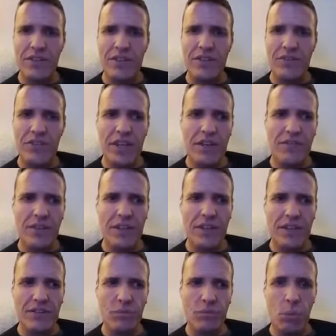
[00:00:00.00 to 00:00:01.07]
I just think of it
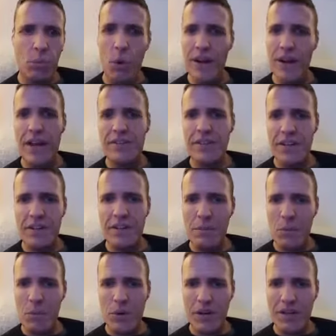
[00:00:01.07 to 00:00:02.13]
as what I did in the
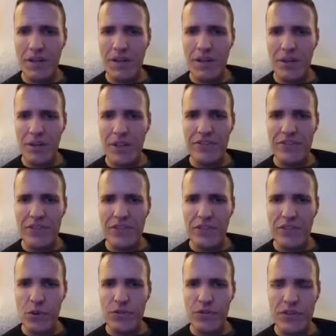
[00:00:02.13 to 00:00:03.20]
morning. That's just the
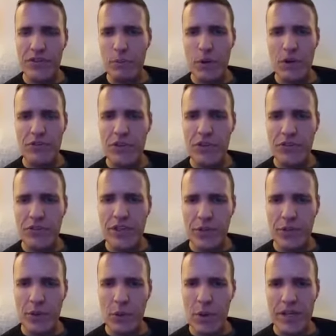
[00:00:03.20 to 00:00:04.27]
first, it's like brushing your
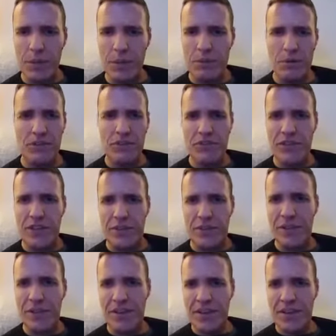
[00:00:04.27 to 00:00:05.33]
teeth. You wake up, you brush your teeth.
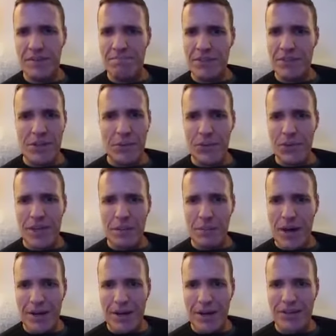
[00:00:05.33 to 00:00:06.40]
You don't think
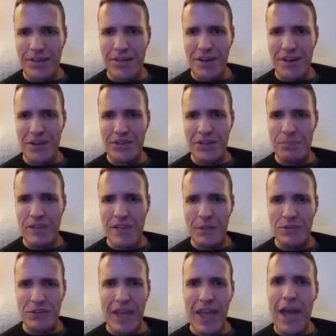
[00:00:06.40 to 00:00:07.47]
about it. It just
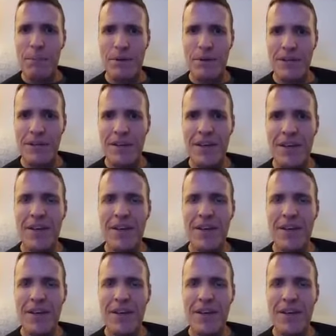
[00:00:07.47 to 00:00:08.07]
becomes a habit.